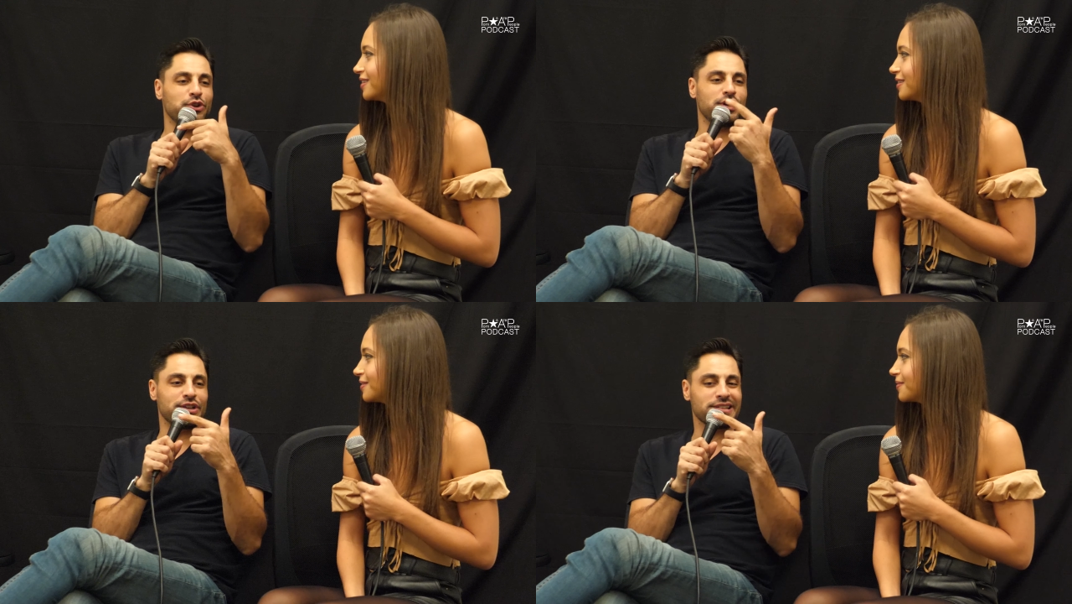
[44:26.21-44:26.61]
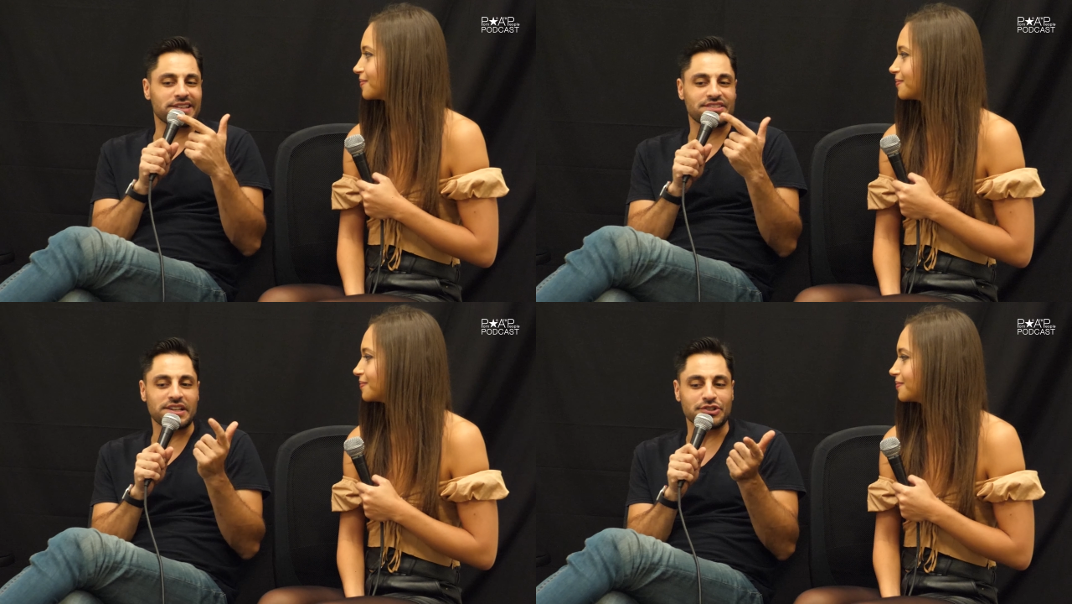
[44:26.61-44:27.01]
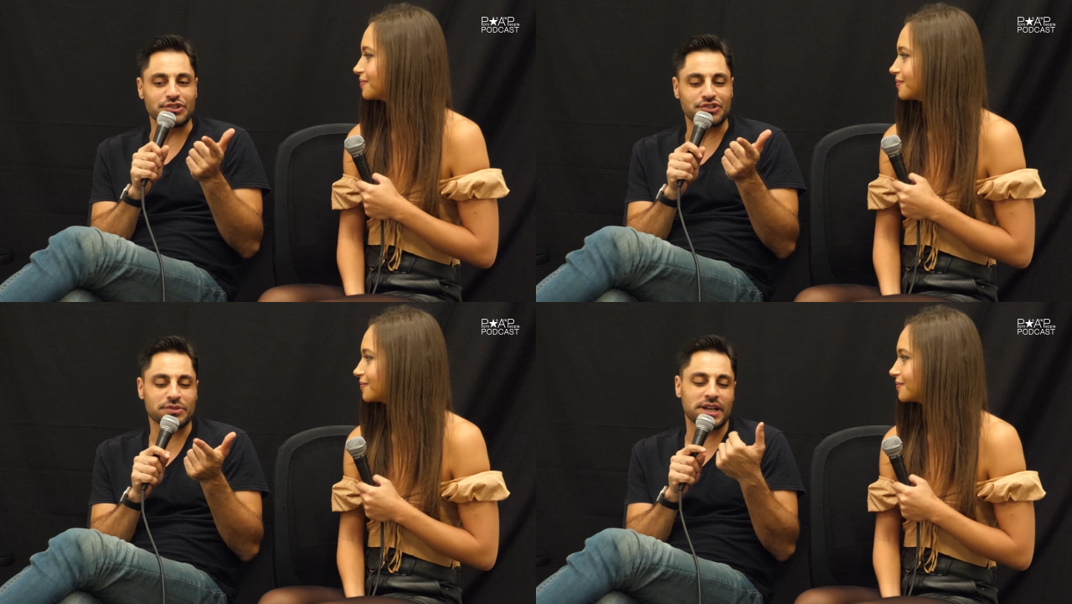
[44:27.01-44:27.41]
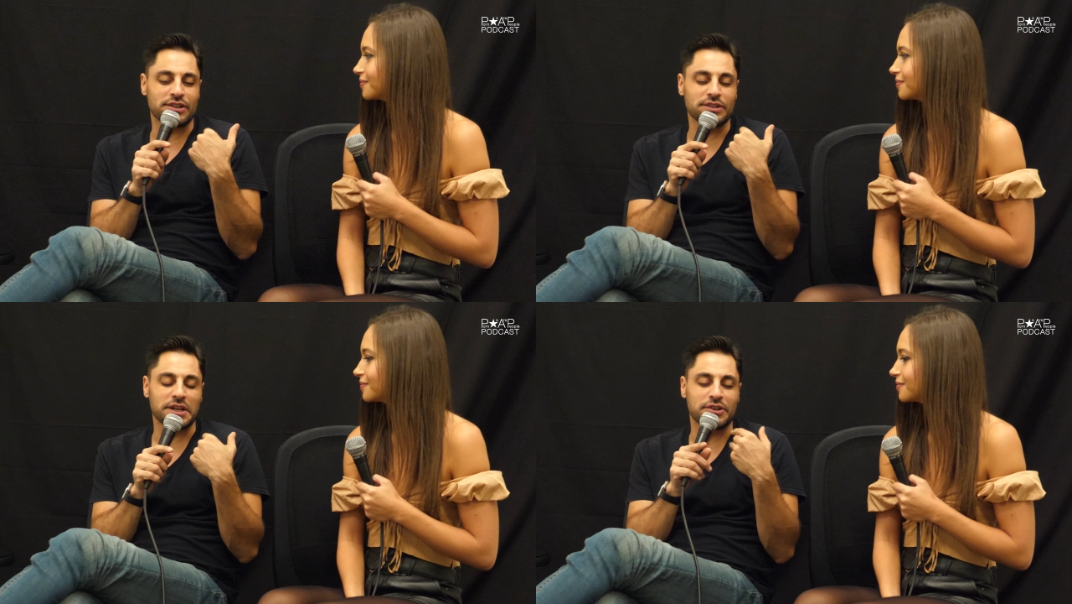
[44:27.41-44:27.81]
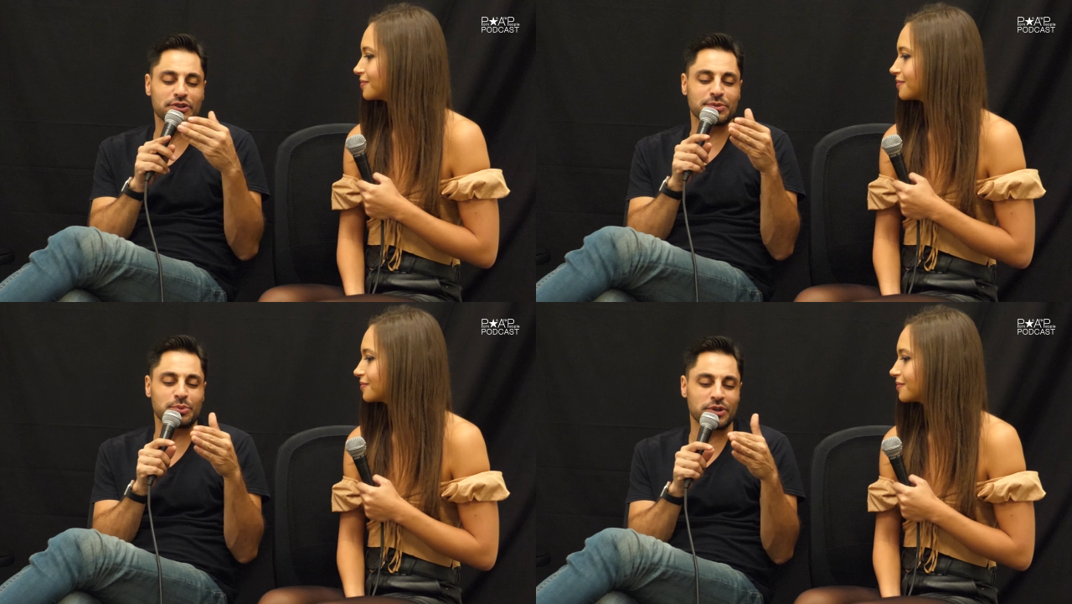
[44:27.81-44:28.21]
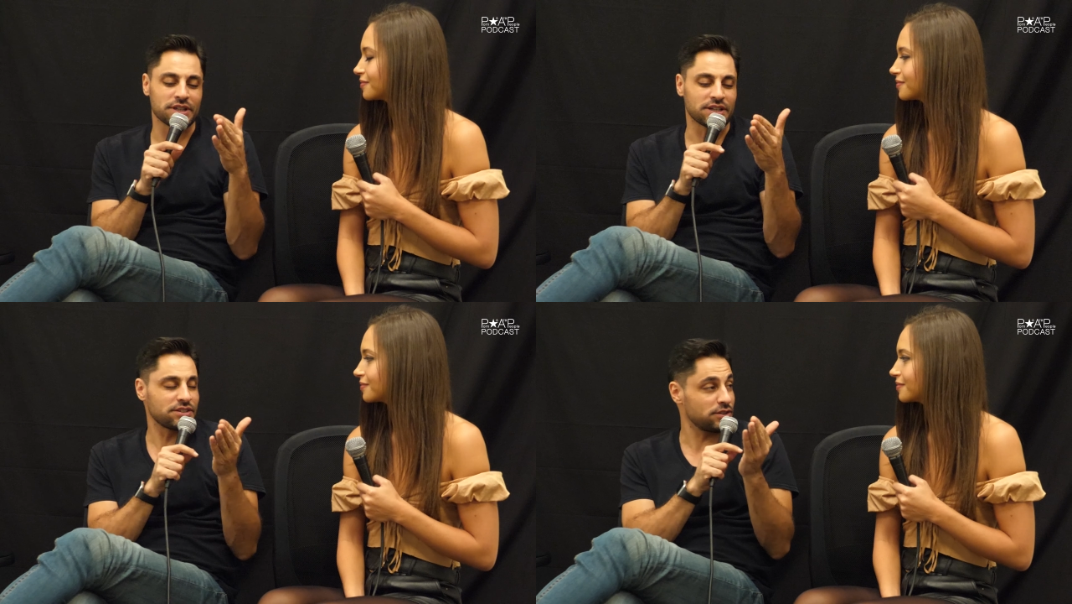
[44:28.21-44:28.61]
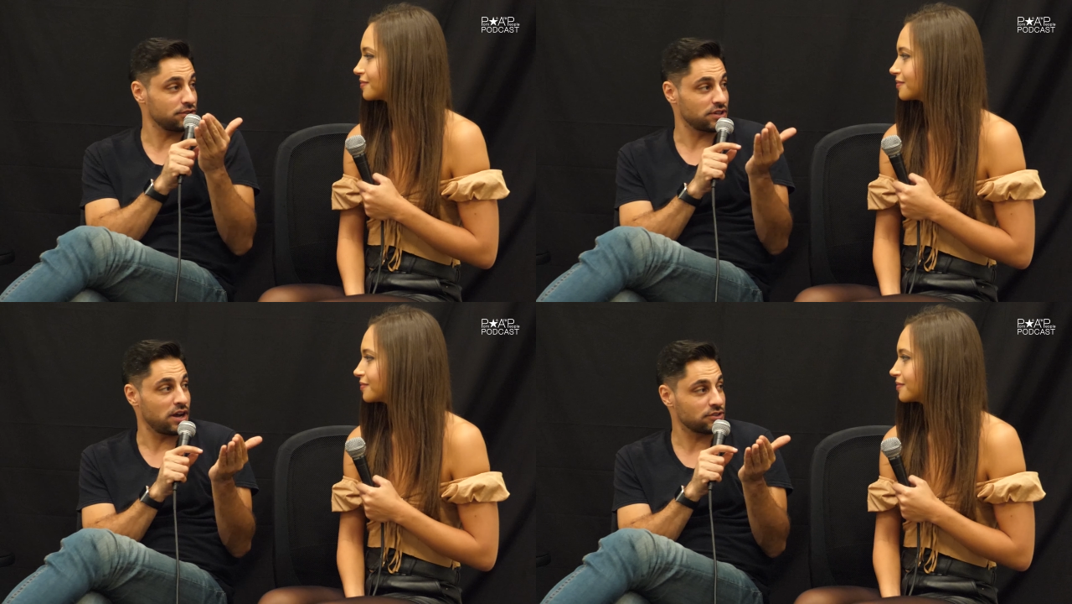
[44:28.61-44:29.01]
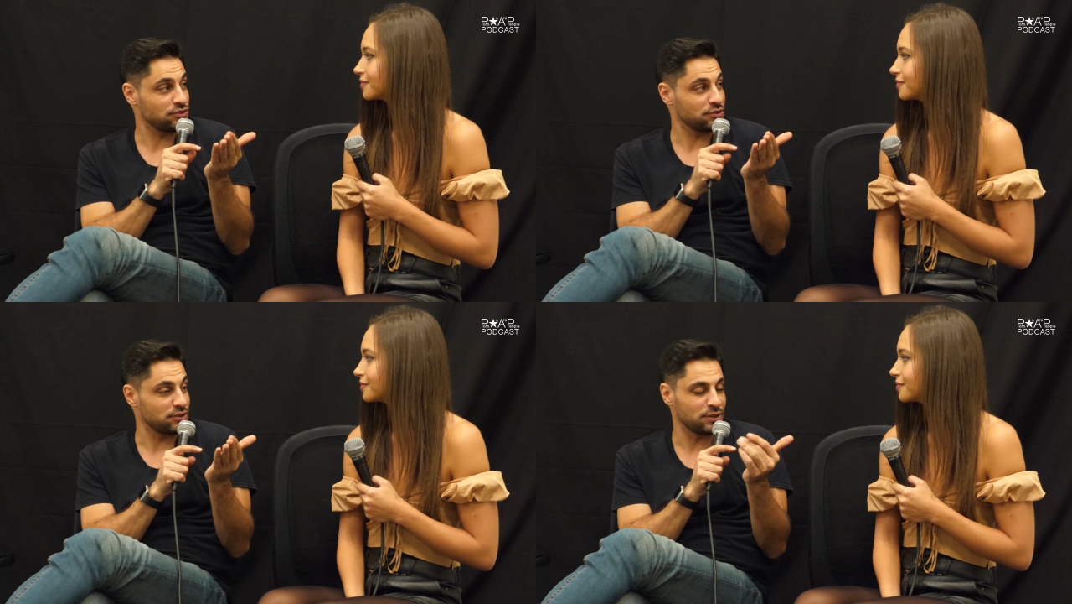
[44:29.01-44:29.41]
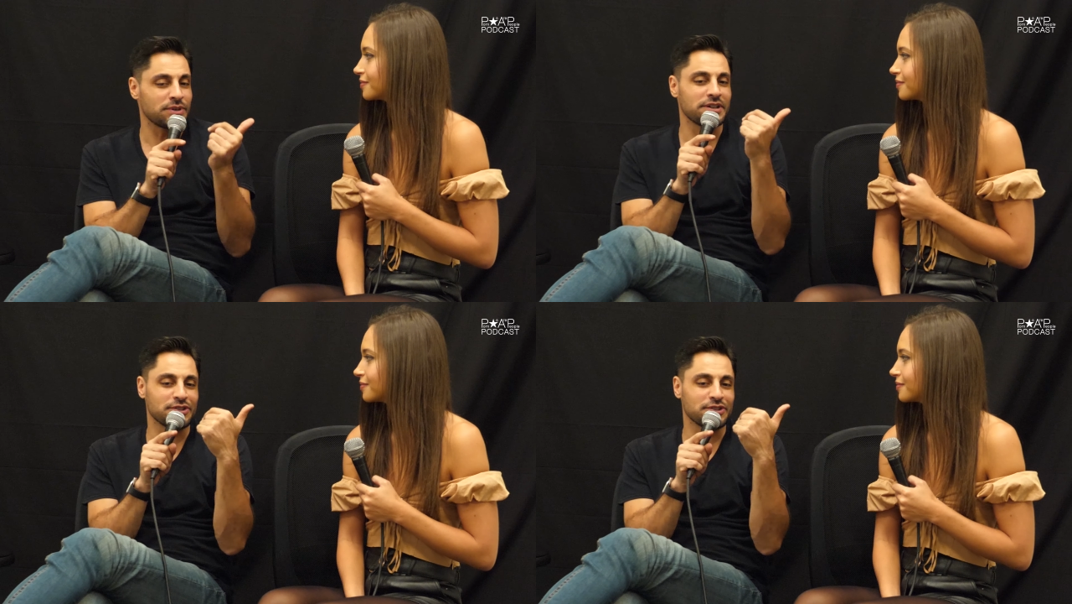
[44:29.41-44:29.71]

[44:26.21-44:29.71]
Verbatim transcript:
Speaker 1: you know, you can like sell your like like girls in porn can like sell their socks or their underwear.